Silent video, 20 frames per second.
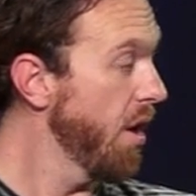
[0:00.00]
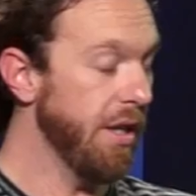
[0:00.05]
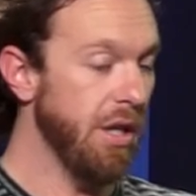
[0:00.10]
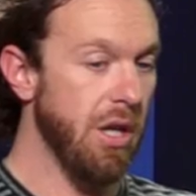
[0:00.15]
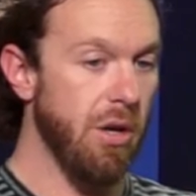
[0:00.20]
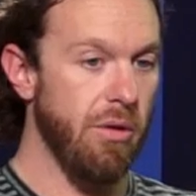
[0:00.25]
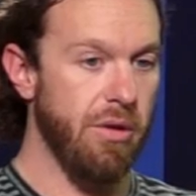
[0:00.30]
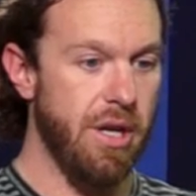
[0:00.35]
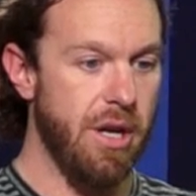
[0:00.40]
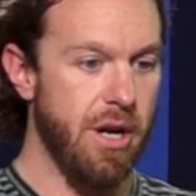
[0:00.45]
You
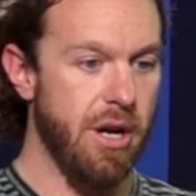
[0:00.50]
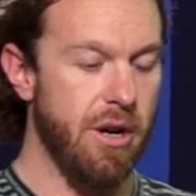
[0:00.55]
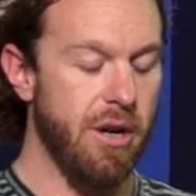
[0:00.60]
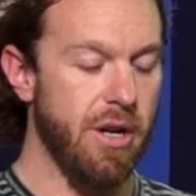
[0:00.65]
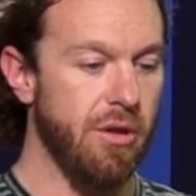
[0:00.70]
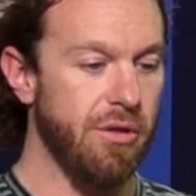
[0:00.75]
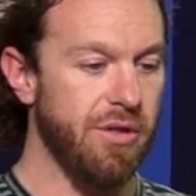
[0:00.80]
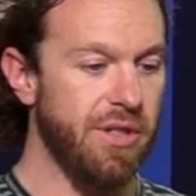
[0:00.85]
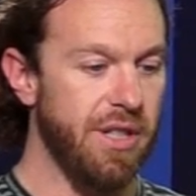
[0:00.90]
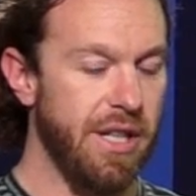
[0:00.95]
know, you hear
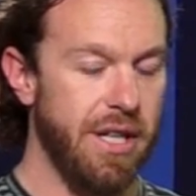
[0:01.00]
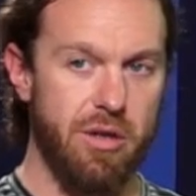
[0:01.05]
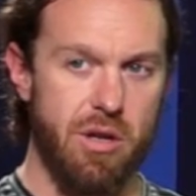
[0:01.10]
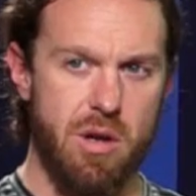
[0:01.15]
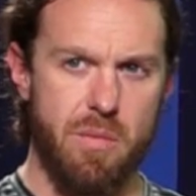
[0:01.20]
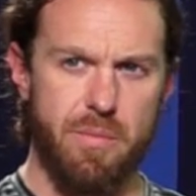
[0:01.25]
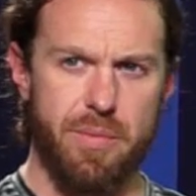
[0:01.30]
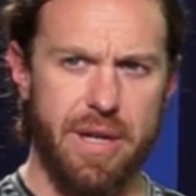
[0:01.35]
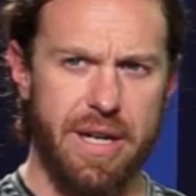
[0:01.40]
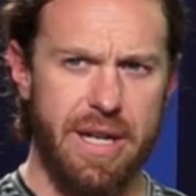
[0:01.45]
it or see it,
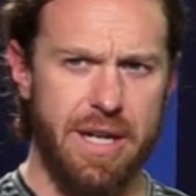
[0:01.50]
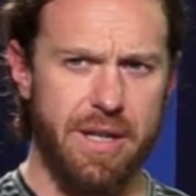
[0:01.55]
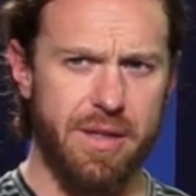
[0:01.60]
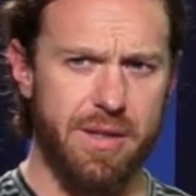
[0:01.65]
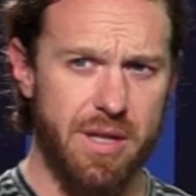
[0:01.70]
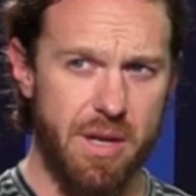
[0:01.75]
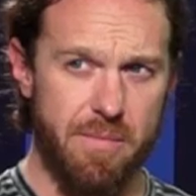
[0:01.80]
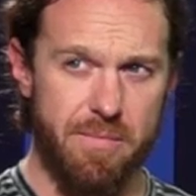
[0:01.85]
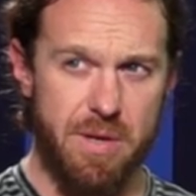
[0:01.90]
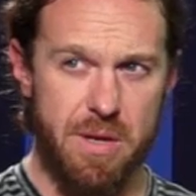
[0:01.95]
you can play it.
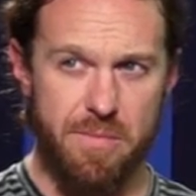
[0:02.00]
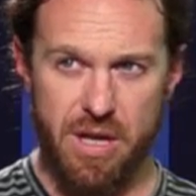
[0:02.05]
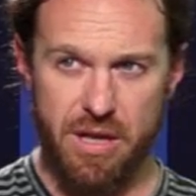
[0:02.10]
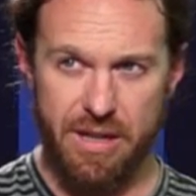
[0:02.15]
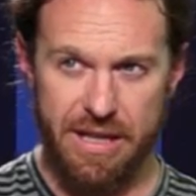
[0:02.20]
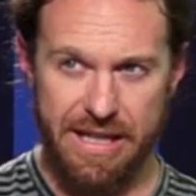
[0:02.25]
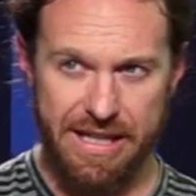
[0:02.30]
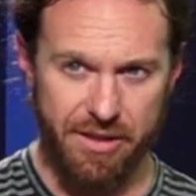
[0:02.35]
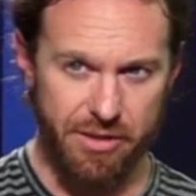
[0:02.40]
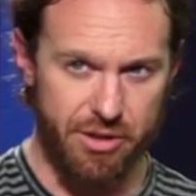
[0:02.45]
Some people
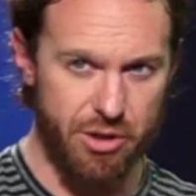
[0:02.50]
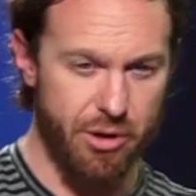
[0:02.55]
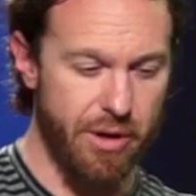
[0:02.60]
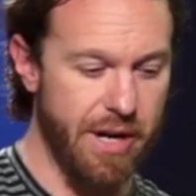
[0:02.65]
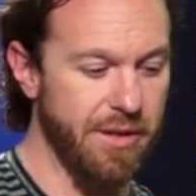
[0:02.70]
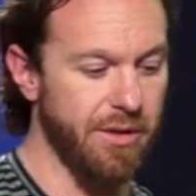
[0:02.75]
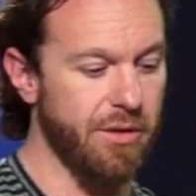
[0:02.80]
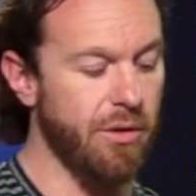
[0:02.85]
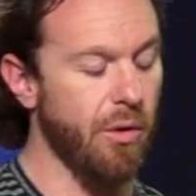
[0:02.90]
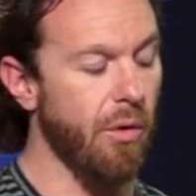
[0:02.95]
need to
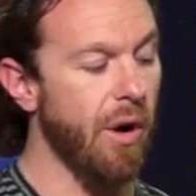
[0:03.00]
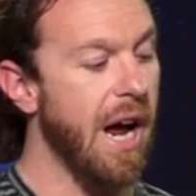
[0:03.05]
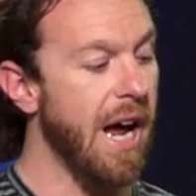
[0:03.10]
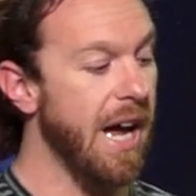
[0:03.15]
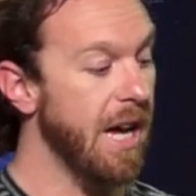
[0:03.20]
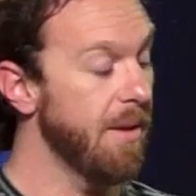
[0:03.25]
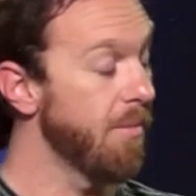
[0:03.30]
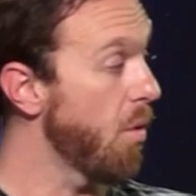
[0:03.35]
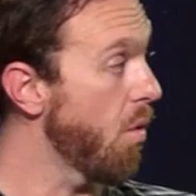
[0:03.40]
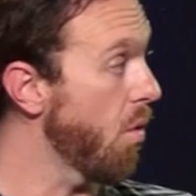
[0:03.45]

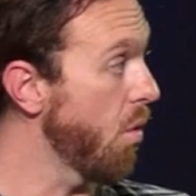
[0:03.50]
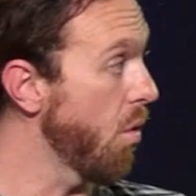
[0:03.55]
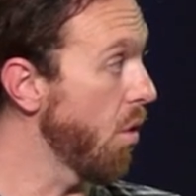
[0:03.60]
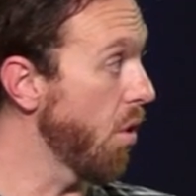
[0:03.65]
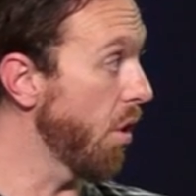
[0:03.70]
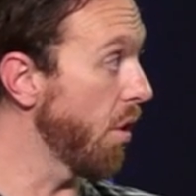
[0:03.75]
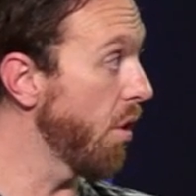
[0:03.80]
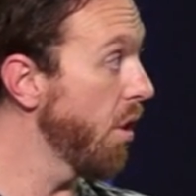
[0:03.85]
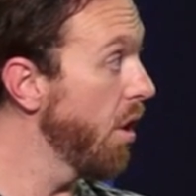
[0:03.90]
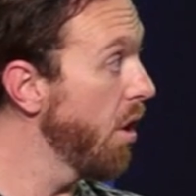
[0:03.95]
transcribe
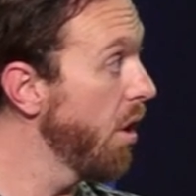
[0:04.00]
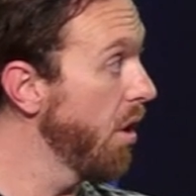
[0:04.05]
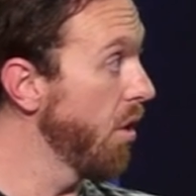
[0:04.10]
or